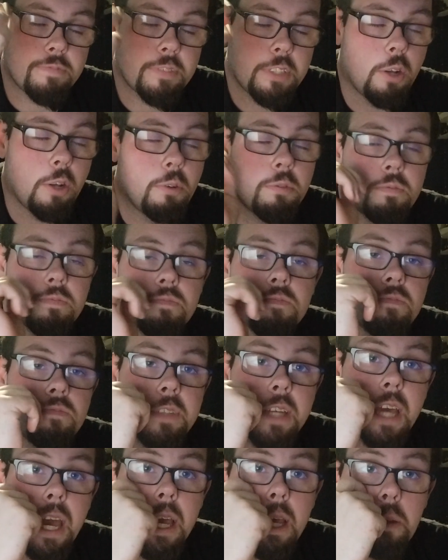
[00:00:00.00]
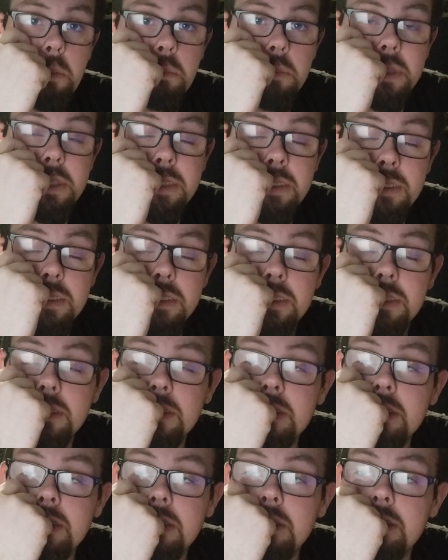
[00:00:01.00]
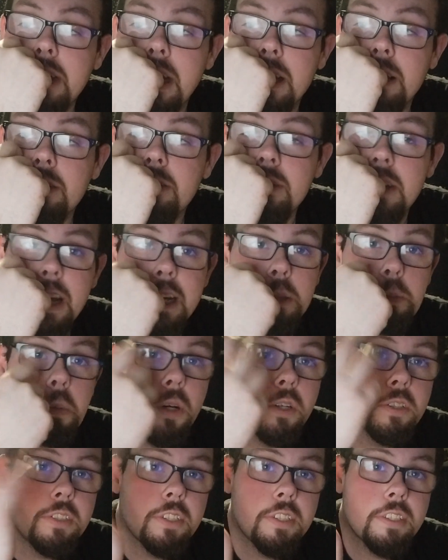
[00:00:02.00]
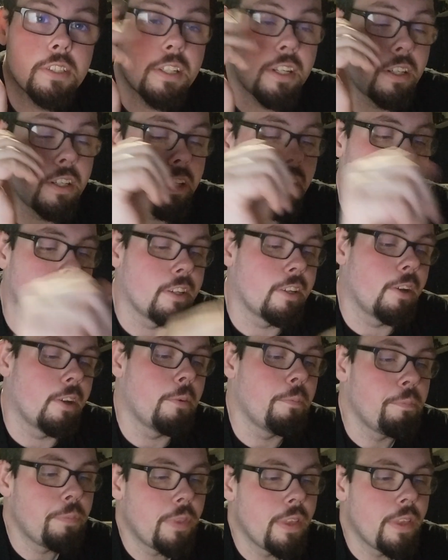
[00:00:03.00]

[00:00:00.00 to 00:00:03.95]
you know, games and Xboxes and all that, you know.